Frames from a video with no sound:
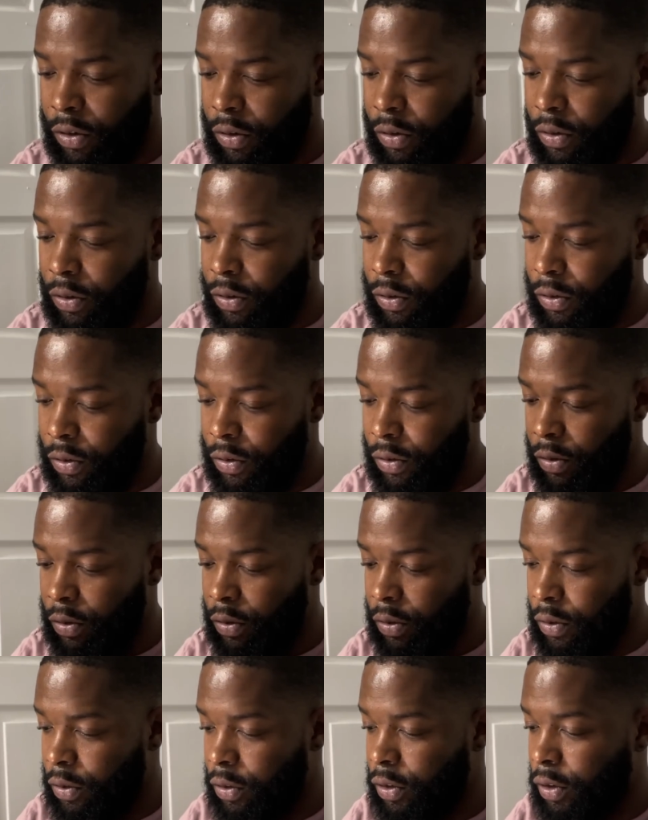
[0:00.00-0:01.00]
on no
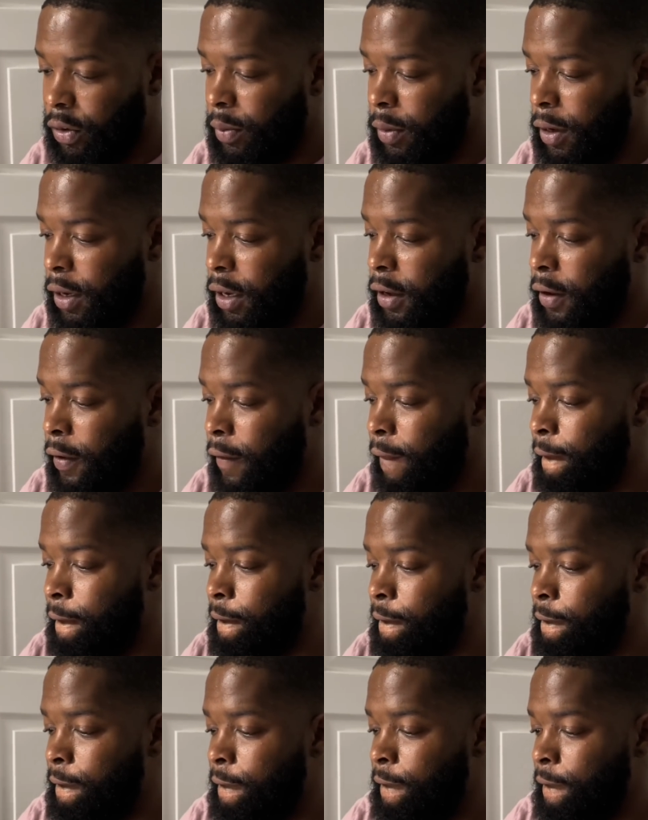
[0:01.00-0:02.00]
on know, Sunday.
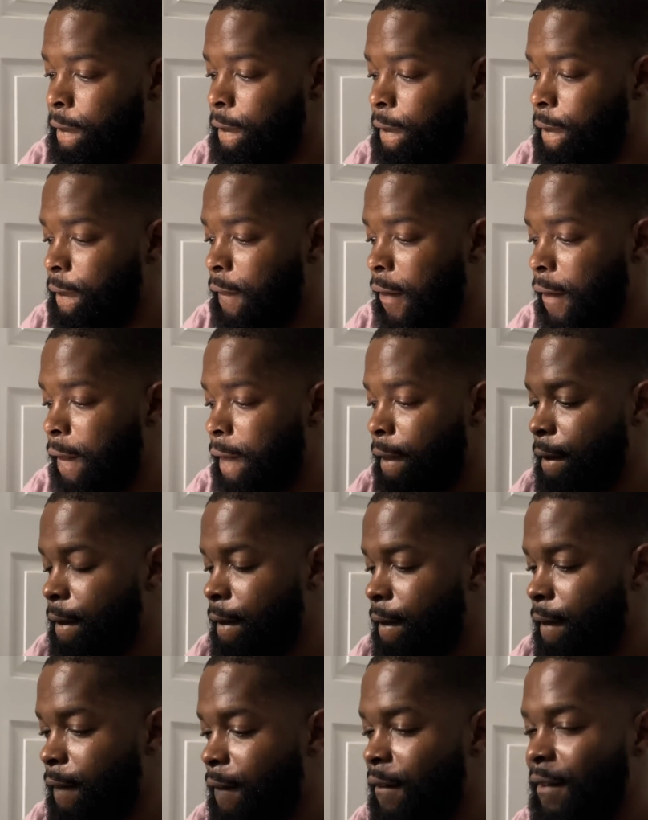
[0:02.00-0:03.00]
Alright.
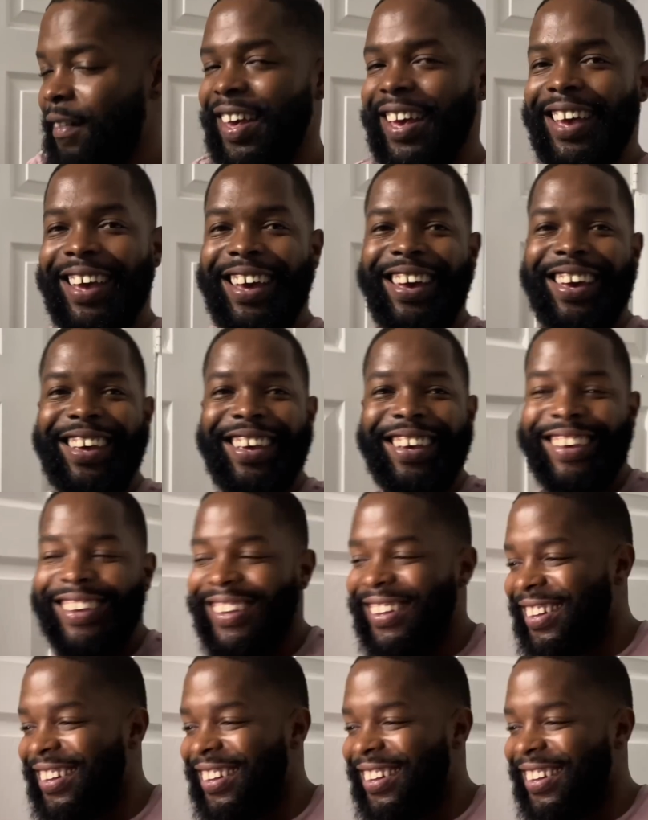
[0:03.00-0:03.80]
Hey.